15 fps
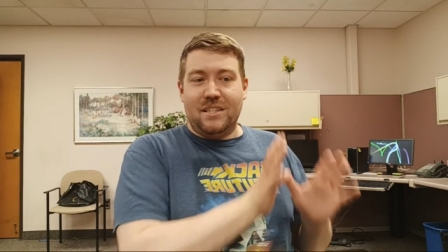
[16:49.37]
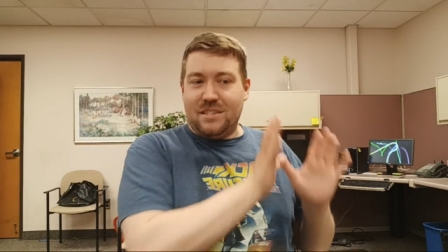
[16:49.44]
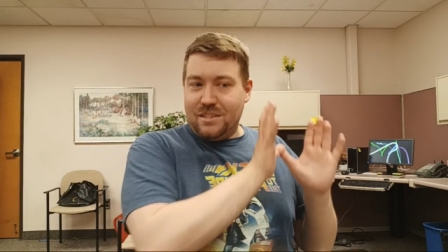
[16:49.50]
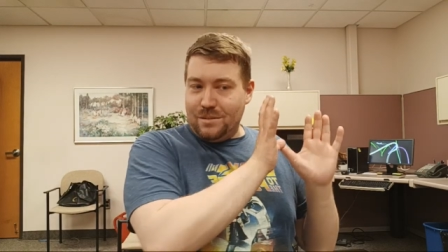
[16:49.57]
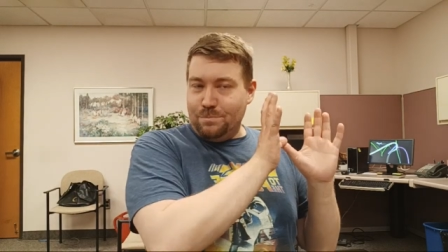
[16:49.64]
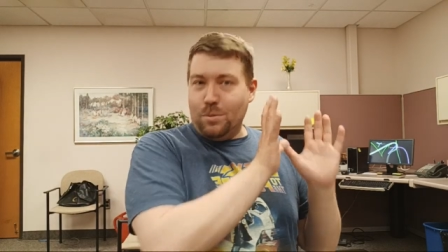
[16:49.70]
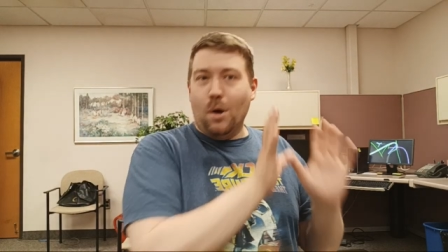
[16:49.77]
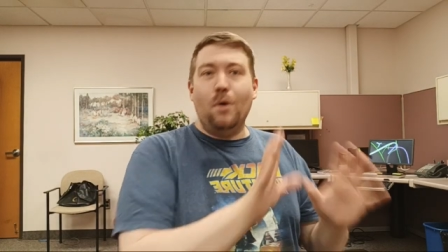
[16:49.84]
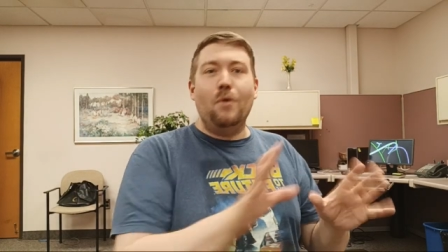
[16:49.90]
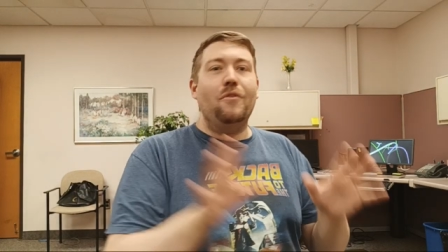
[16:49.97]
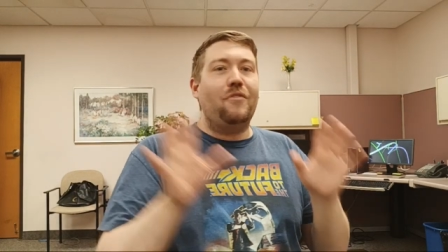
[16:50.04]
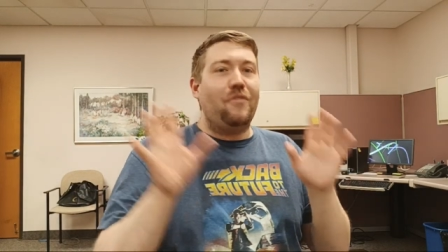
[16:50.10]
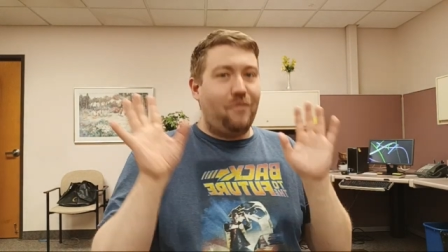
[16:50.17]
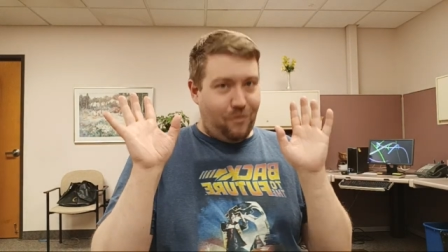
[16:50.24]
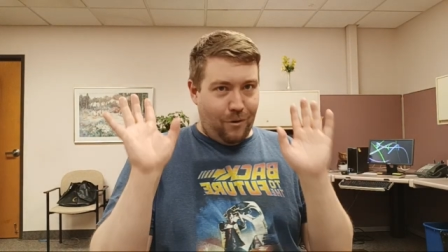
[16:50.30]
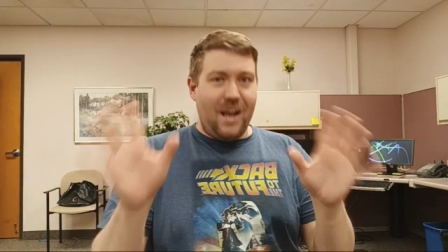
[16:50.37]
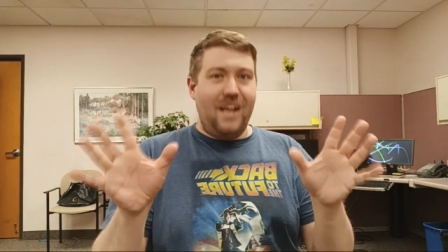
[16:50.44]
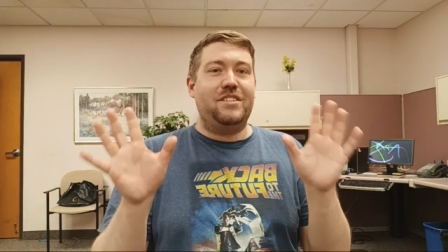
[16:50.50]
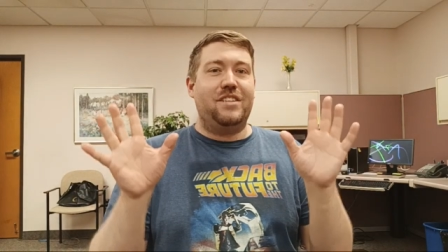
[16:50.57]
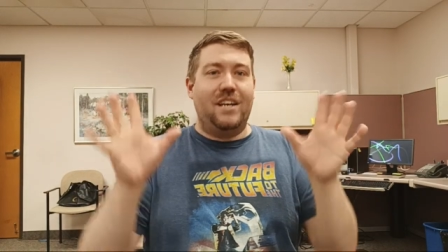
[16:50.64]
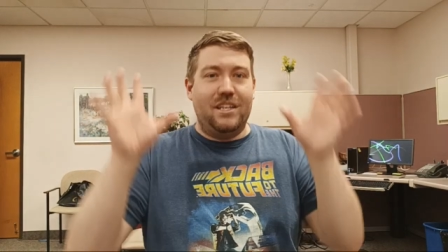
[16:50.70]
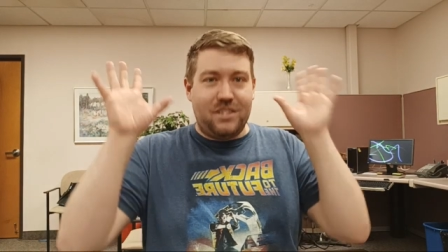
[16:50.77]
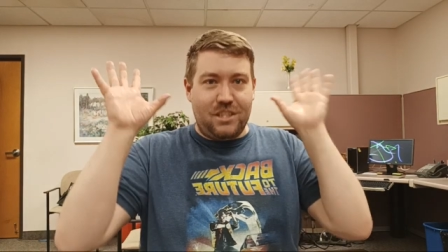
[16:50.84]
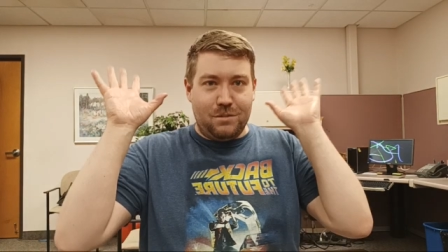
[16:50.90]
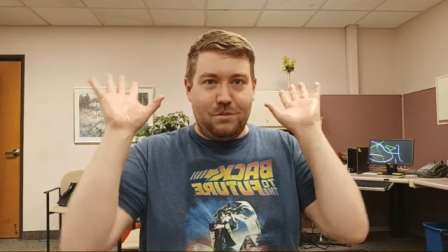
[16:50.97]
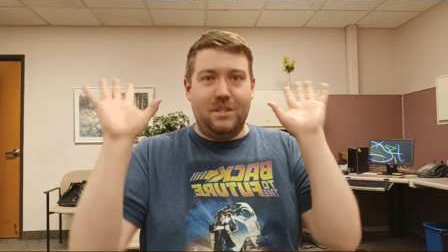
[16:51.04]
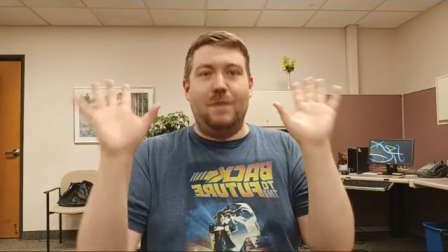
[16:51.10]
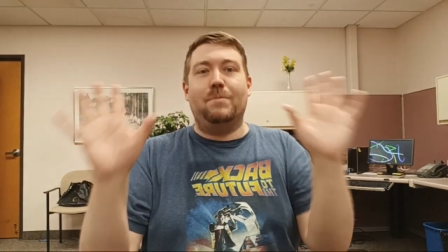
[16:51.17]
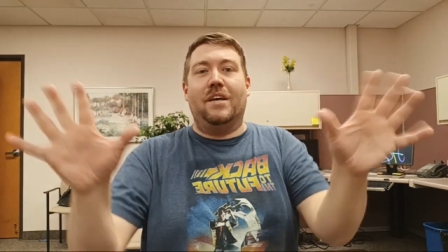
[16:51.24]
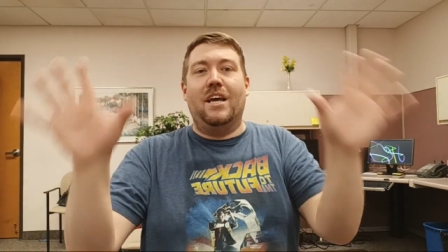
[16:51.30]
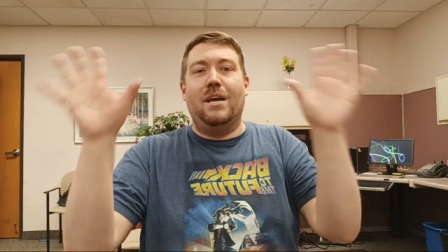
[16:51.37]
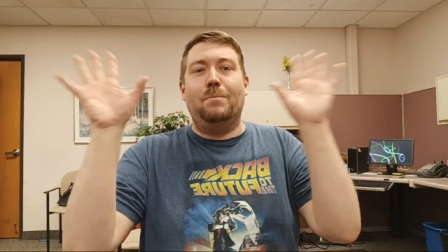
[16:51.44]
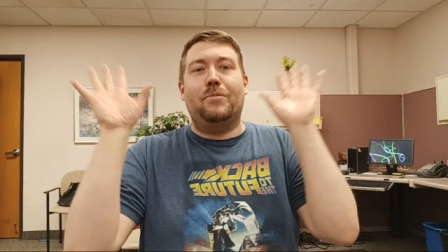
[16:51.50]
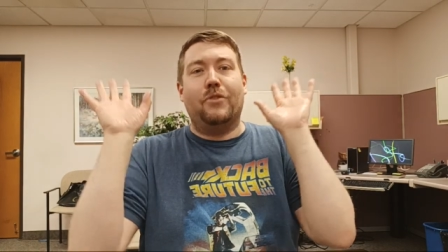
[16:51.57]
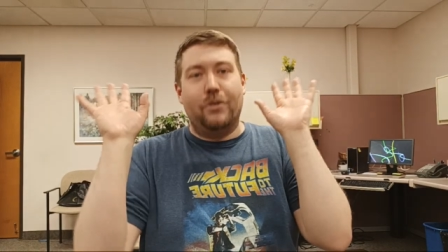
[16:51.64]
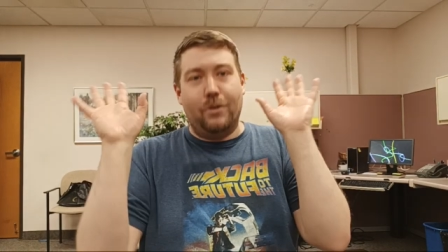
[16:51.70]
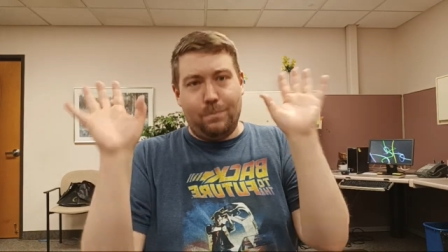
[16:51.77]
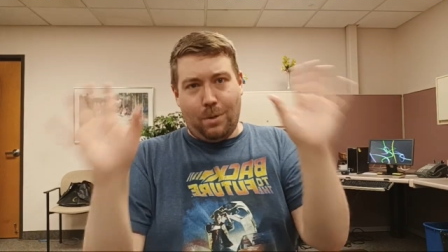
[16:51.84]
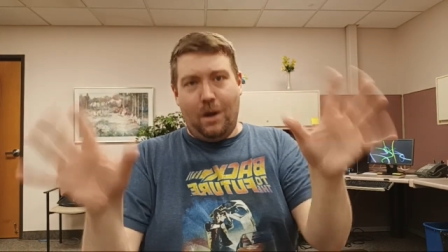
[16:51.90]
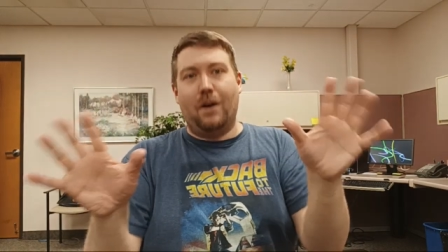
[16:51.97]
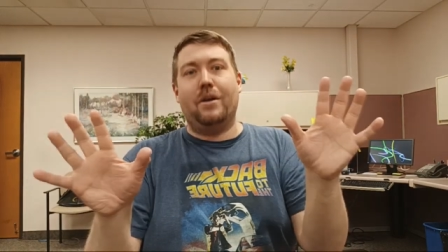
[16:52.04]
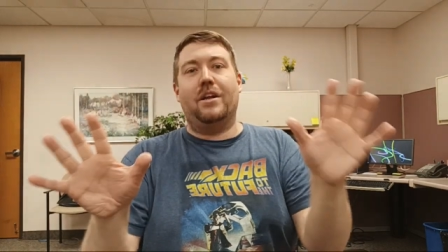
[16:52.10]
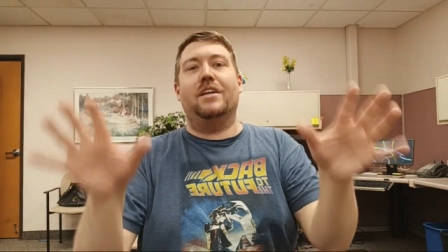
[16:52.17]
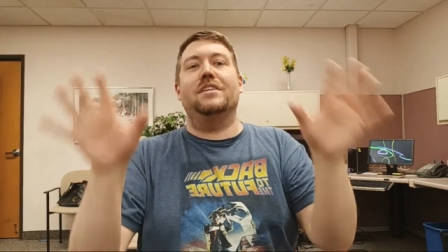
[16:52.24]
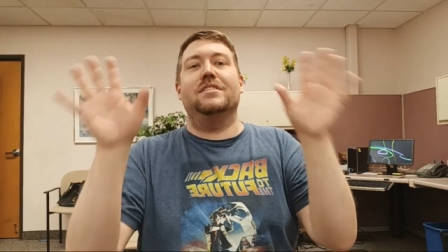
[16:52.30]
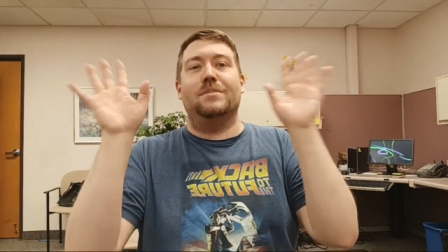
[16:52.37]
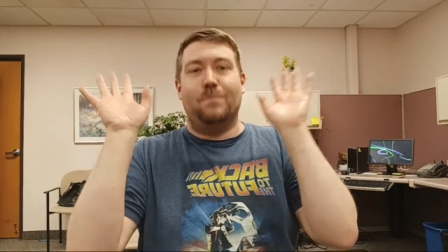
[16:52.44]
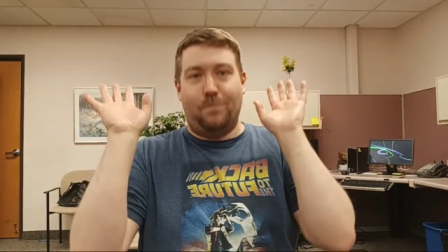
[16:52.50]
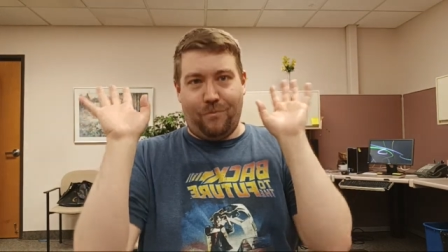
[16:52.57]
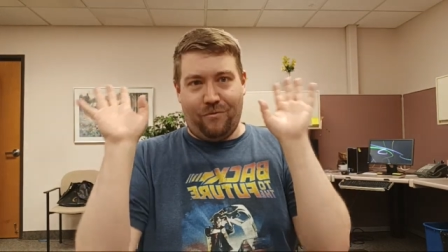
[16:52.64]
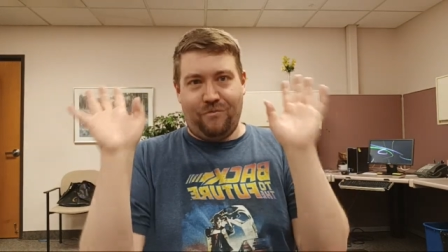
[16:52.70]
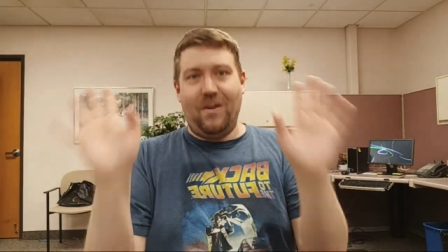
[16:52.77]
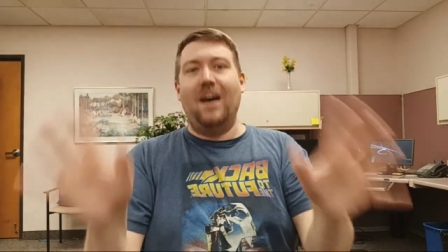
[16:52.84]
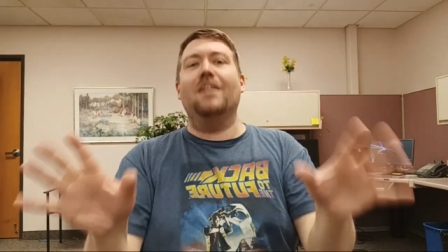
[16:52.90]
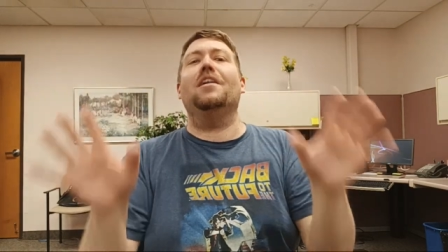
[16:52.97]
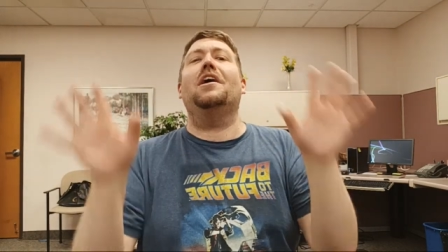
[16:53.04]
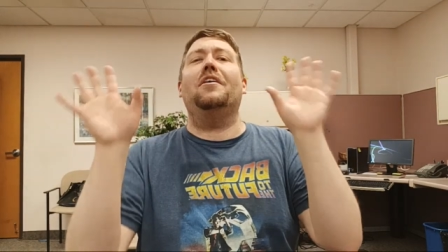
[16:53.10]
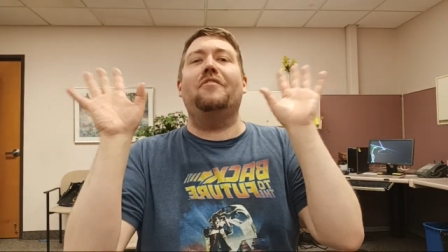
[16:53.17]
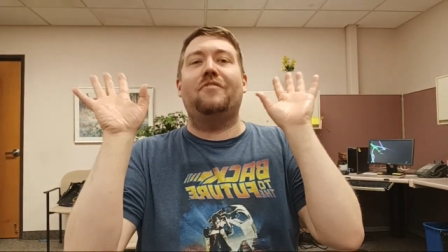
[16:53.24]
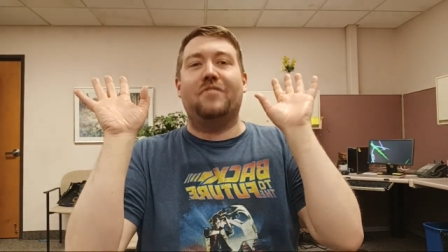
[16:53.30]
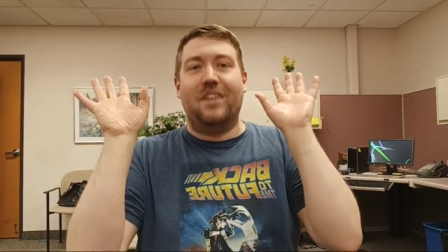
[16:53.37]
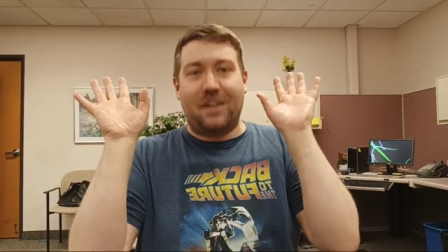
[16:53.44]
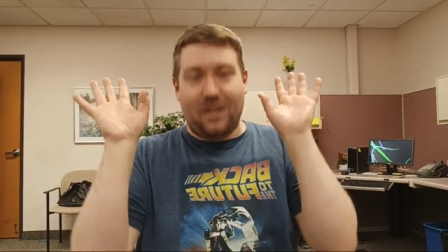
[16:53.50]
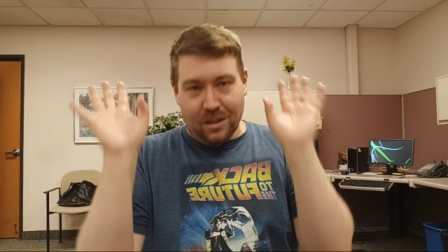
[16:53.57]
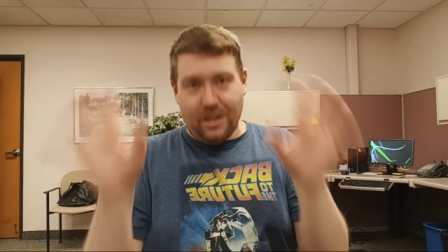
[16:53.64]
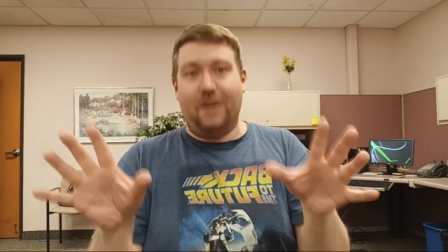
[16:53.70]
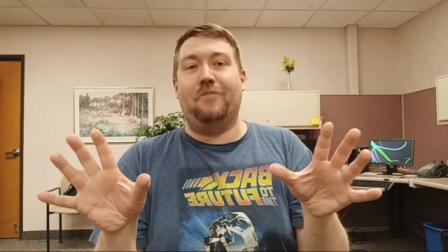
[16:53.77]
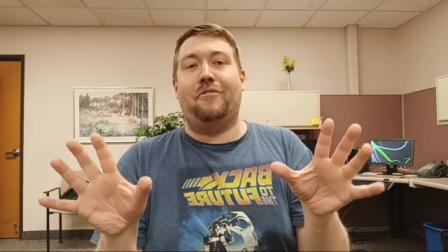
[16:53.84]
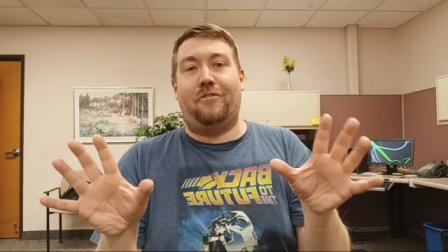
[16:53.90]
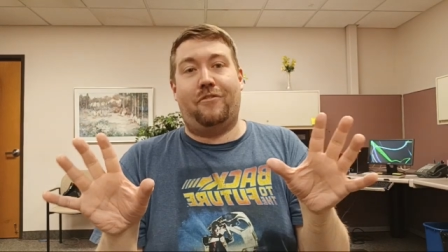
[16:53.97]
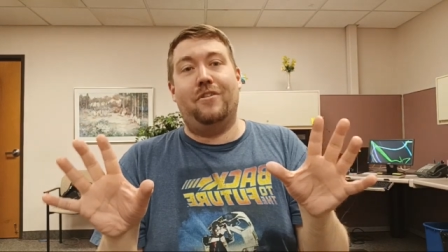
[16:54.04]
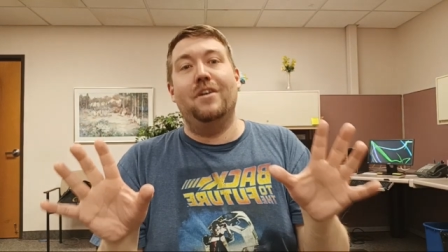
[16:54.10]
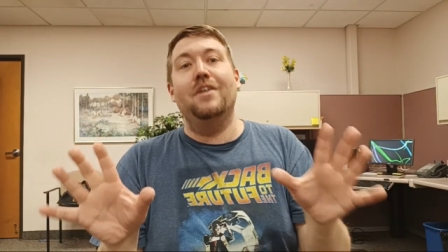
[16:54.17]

Both franchises, when they became third parties, fell off the cliff.